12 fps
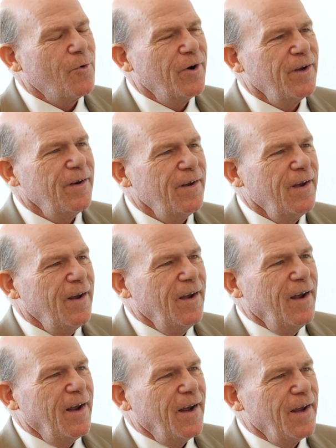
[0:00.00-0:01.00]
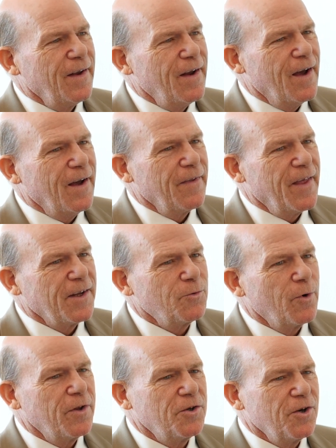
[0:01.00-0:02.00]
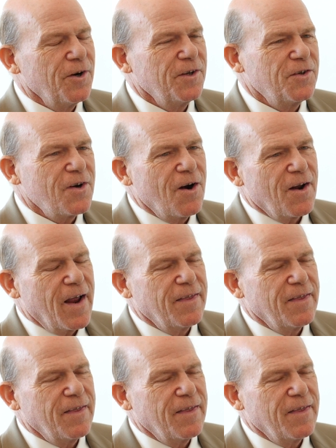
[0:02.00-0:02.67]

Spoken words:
point. And that's where the journey started.